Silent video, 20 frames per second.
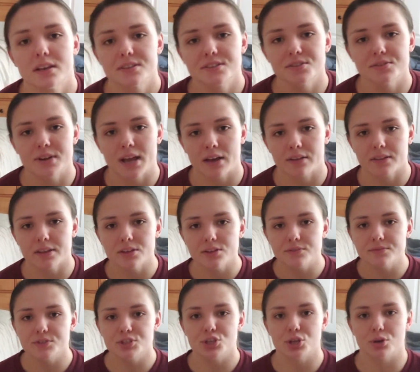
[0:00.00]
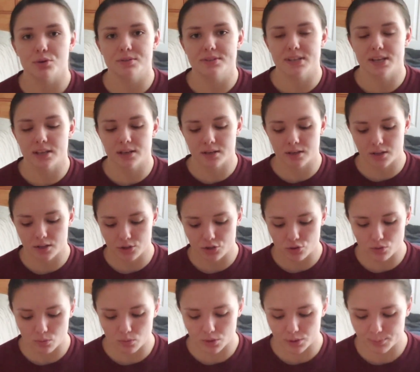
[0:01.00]
So now that you've chosen
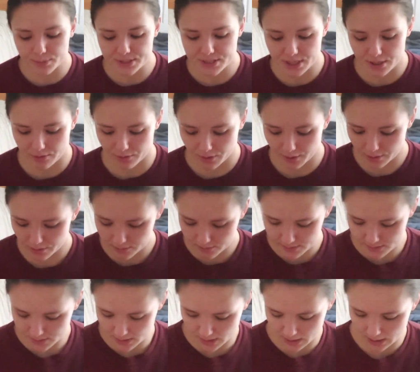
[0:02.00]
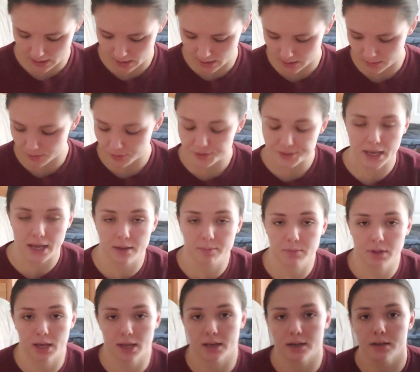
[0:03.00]
your materials and your
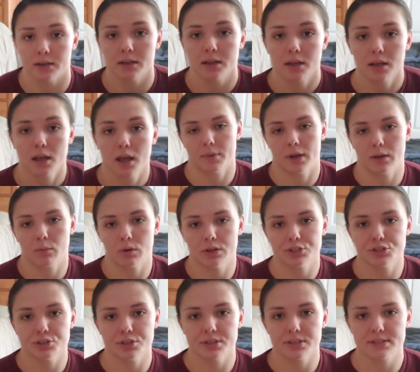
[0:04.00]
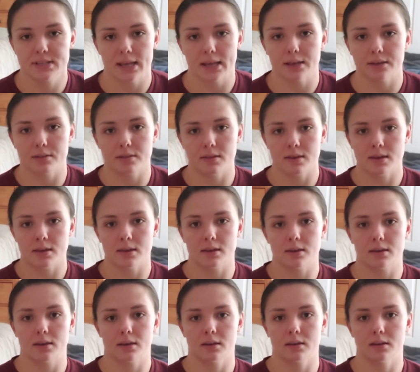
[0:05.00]
timeline, I want you to take
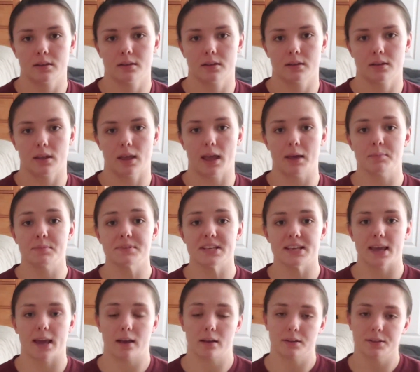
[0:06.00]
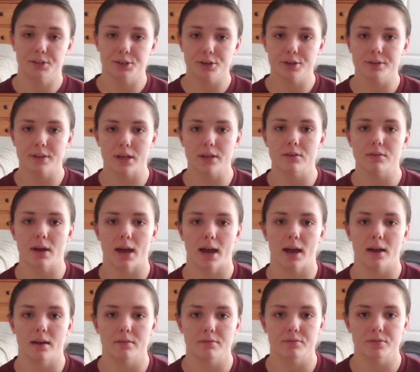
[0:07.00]
the empty calendar that you
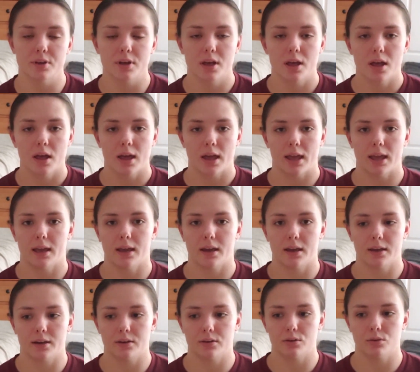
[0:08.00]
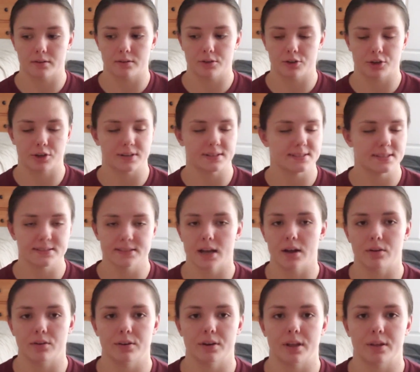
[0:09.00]
have, and you're going to sit
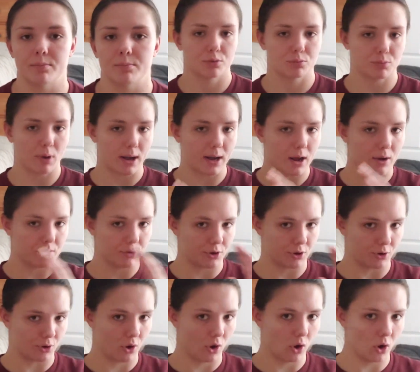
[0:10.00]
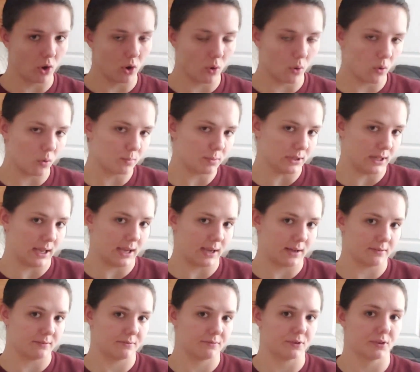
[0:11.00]
down and write out your whole
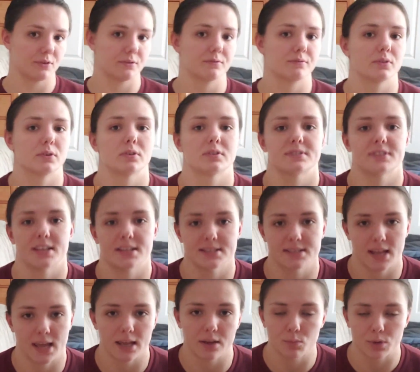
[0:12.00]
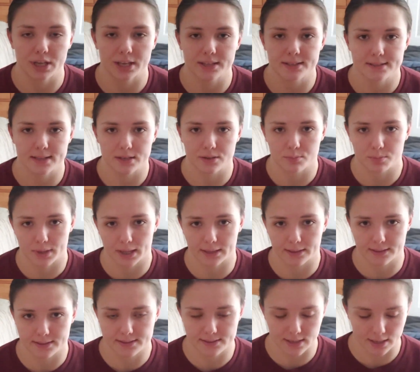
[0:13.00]
plan for the full 6 to 8 weeks that you plan
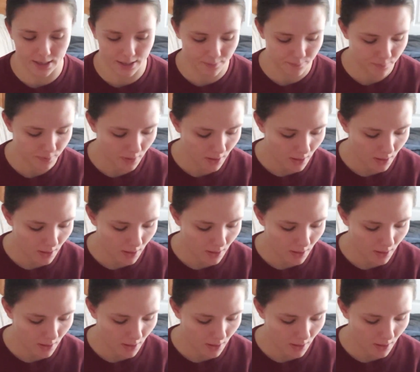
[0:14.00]
to study.